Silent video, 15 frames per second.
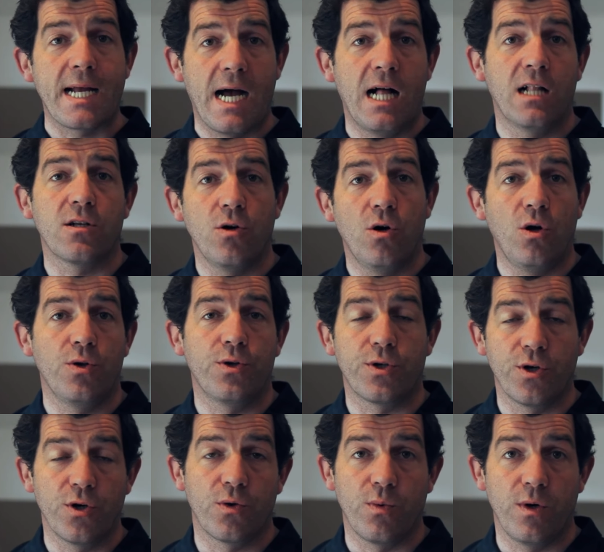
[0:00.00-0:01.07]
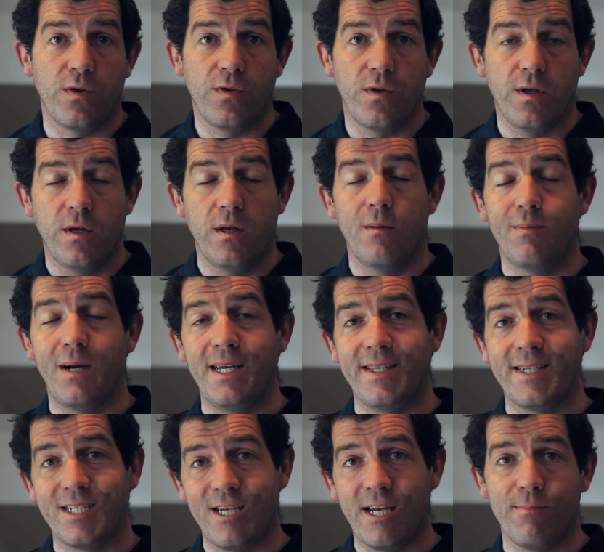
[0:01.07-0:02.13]
alcohol to cook with, buy the
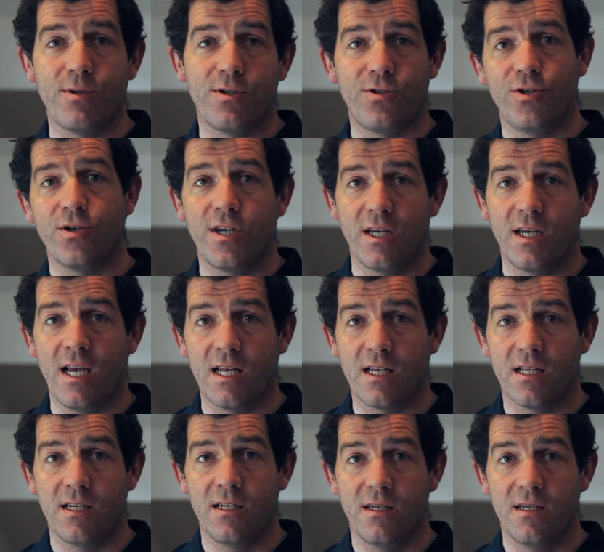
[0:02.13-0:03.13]
cheapest you can get.